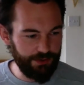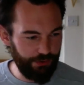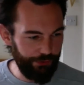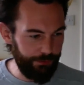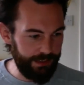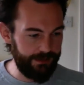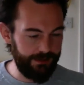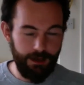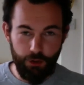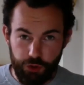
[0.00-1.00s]
so there'll be
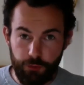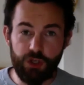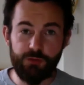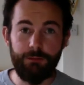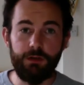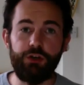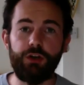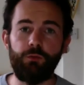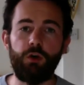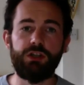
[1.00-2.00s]
numerous people doing
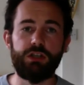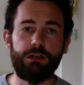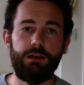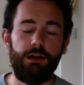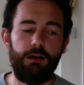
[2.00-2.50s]
it at once.